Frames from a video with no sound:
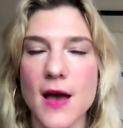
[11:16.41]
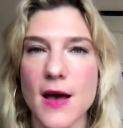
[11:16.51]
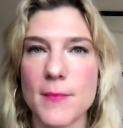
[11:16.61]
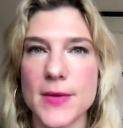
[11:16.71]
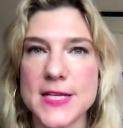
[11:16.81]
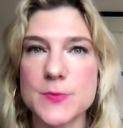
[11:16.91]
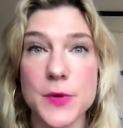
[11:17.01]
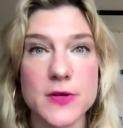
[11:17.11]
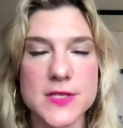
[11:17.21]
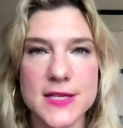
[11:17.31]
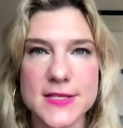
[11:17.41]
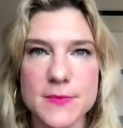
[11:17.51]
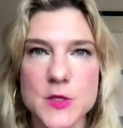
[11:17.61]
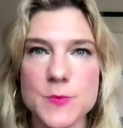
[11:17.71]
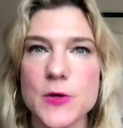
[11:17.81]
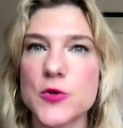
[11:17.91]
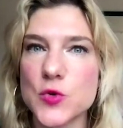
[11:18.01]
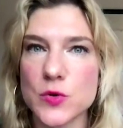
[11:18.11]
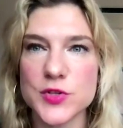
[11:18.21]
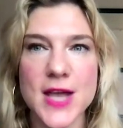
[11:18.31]
um, experiencing some
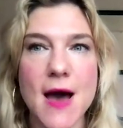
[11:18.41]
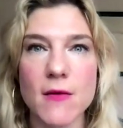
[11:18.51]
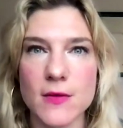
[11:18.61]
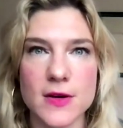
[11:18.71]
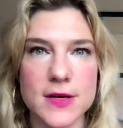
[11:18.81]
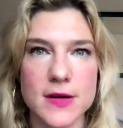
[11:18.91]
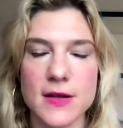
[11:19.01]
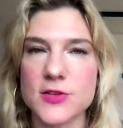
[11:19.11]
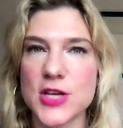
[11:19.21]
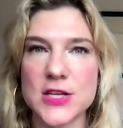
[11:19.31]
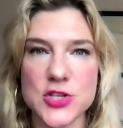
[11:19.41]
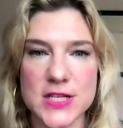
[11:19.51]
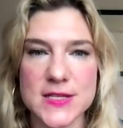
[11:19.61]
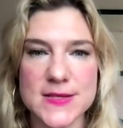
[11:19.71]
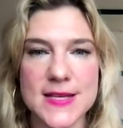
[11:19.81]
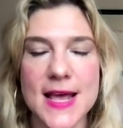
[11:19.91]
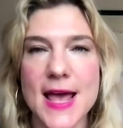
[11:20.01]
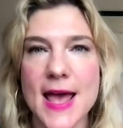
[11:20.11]
spiritual outlook changes,